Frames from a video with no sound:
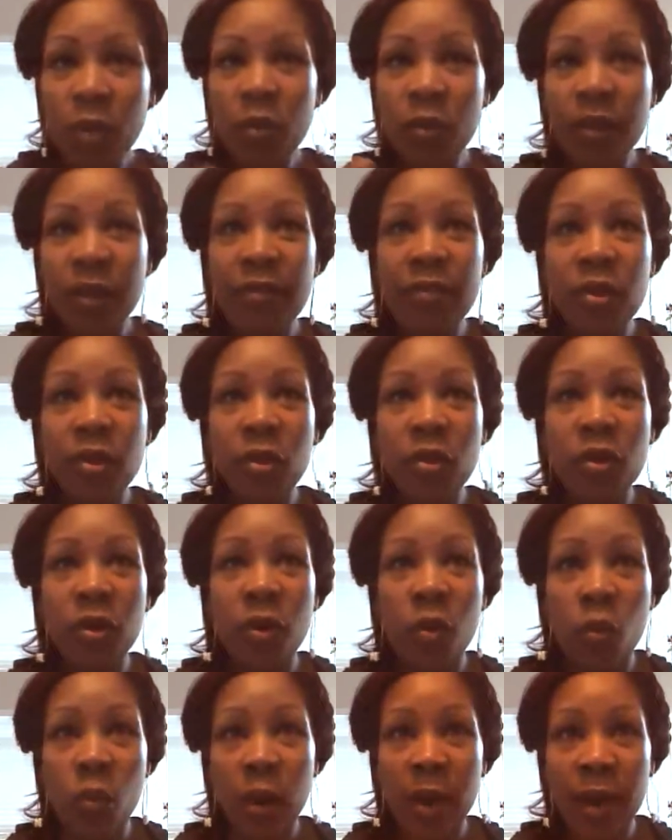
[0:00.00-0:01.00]
whenever you're going
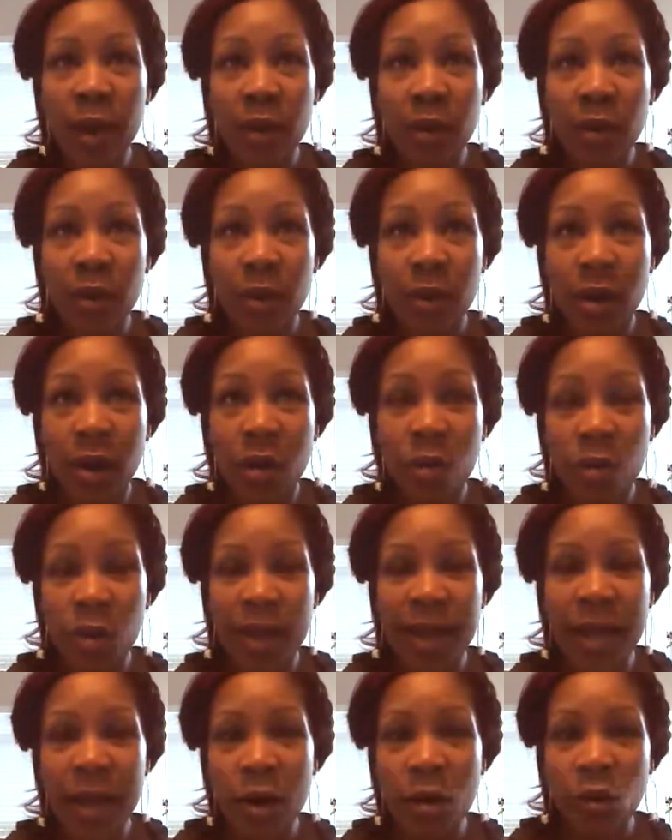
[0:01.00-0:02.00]
to wear a
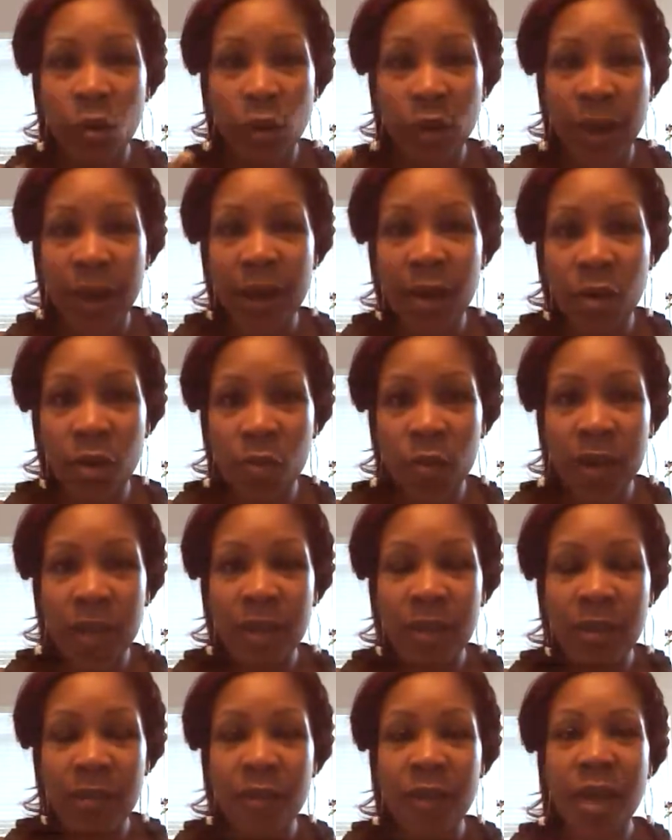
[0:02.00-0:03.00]
wig or a hair
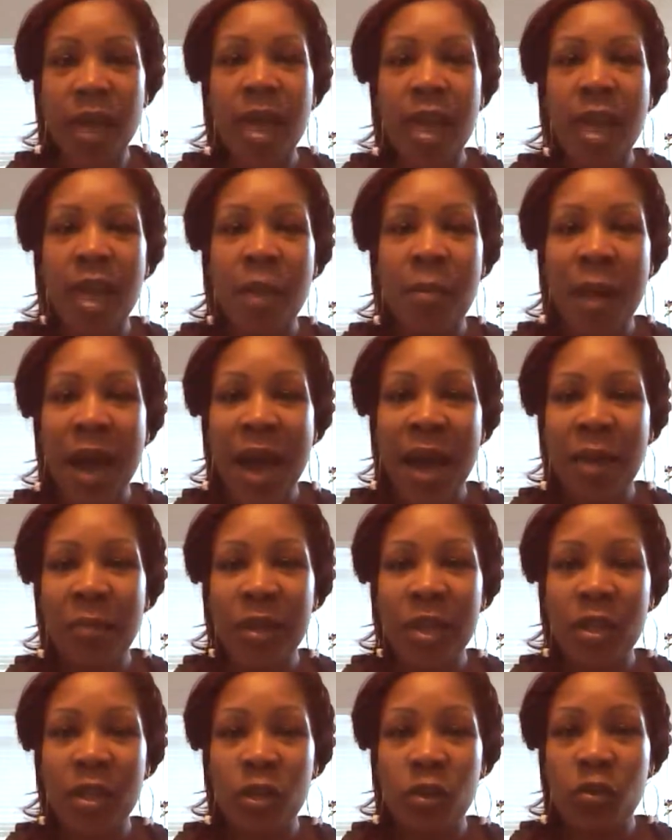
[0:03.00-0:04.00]
weave, in my
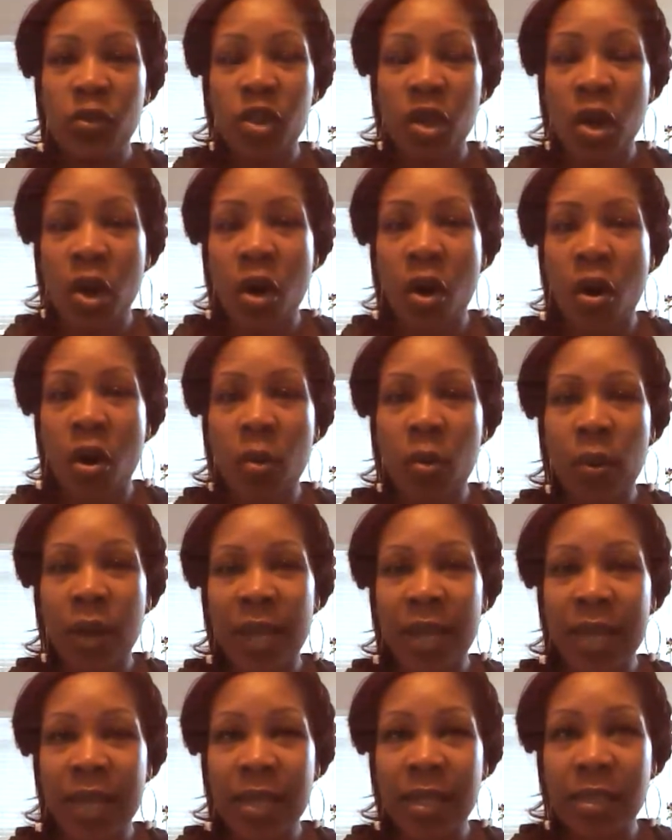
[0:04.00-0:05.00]
opinion, you should
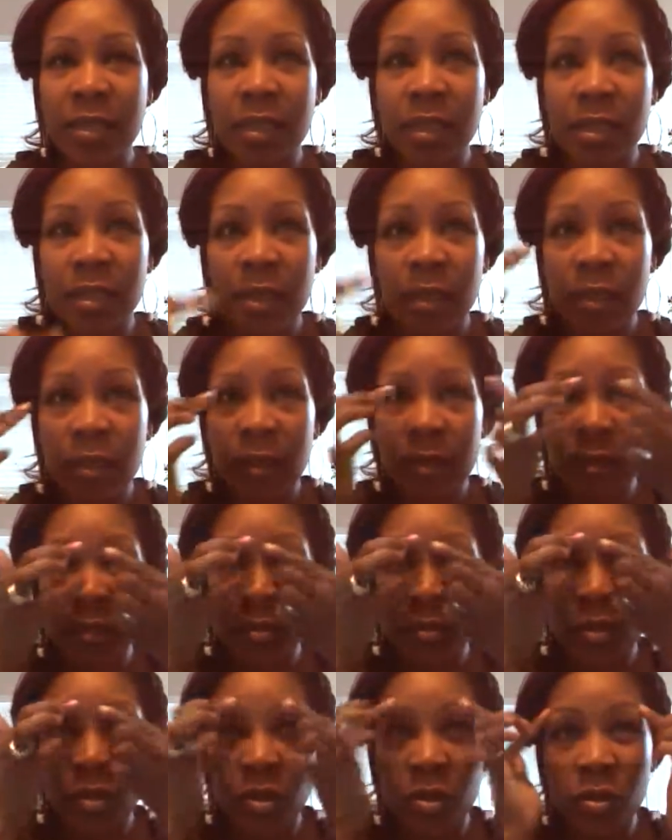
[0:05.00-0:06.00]
always
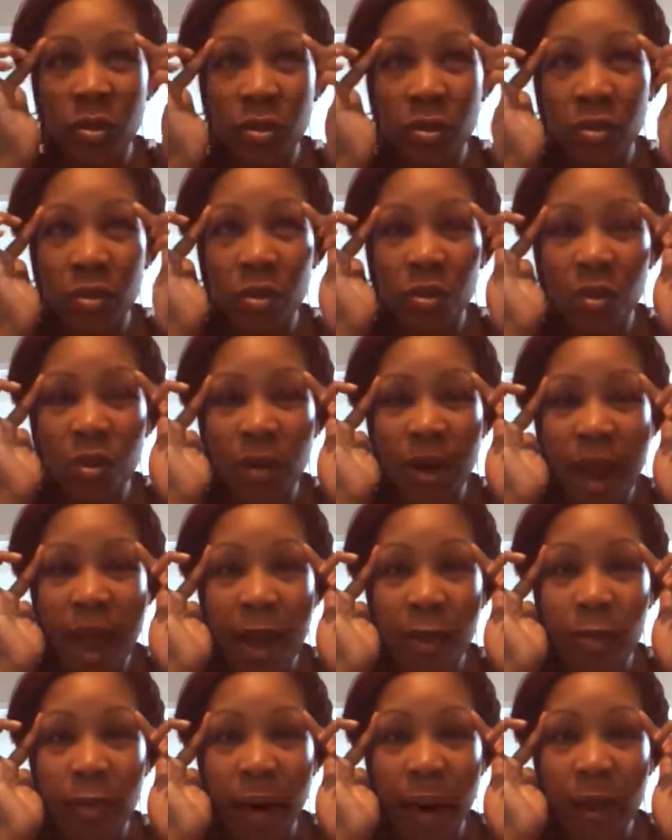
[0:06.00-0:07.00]
do your
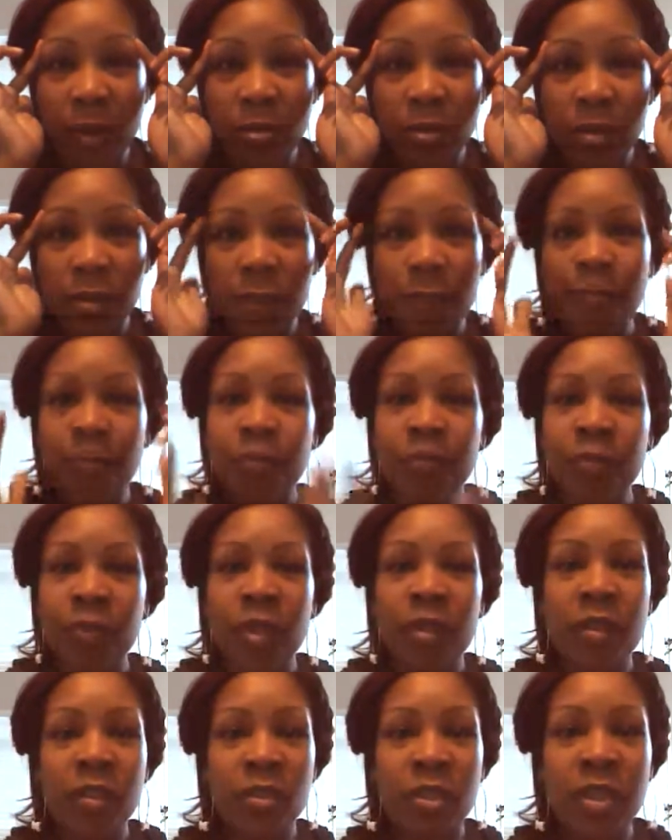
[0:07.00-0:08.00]
eyebrows.
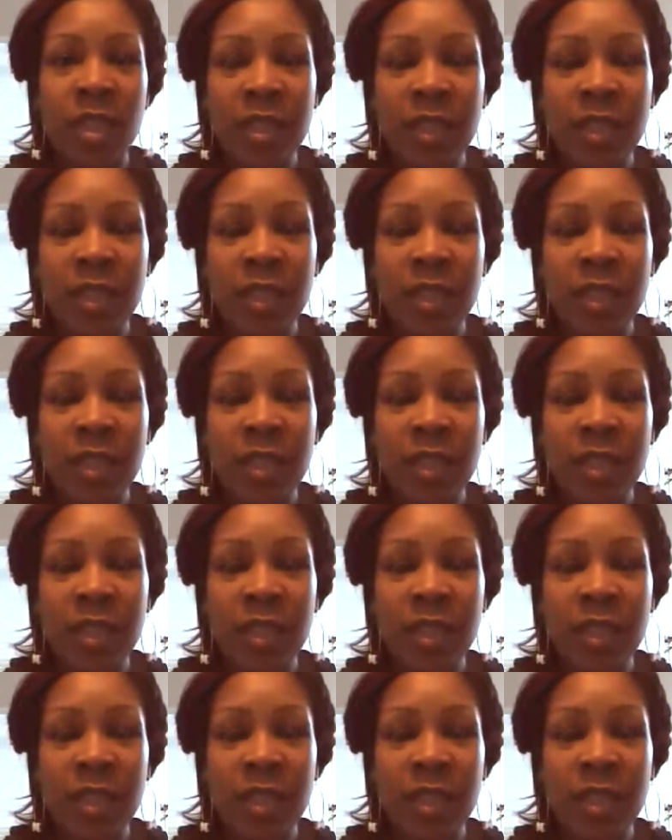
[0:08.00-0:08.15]
There's